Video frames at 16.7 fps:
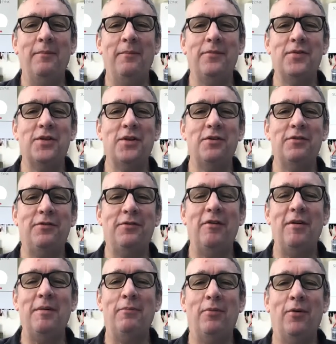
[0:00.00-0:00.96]
So it's
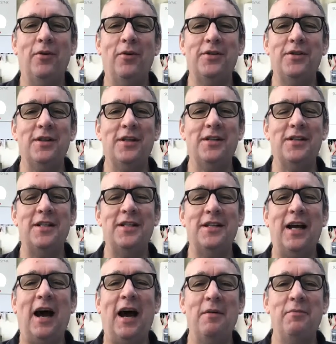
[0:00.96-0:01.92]
very important because it's
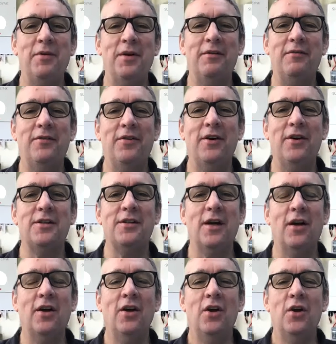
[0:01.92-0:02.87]
a hybrid
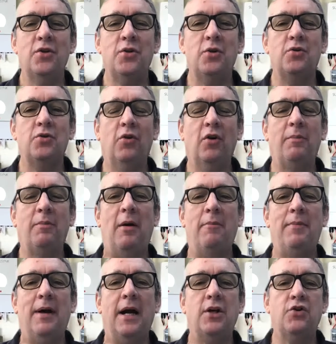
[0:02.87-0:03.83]
inverter. So it's all
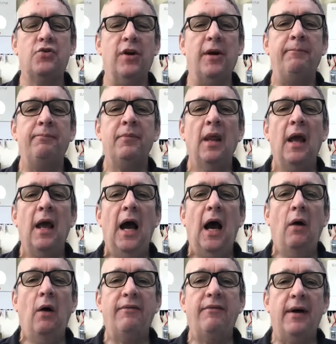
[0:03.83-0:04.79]
about battery.
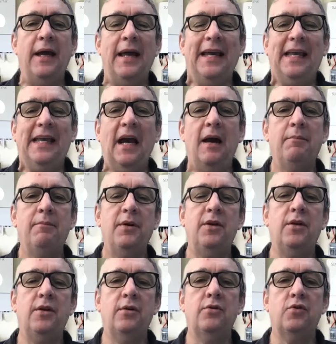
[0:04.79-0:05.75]
However, it can be
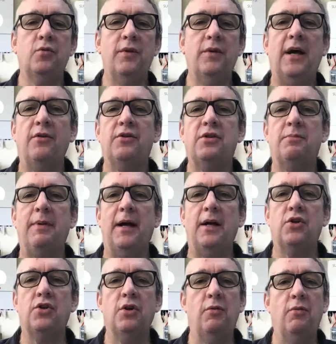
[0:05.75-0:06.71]
used without a
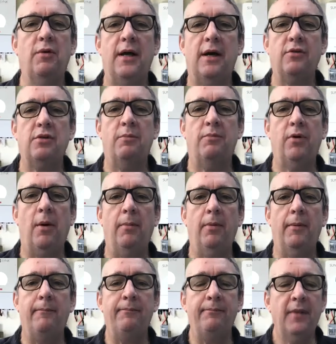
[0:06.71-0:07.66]
battery, without a
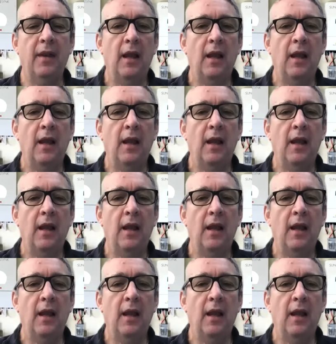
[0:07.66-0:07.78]
problem.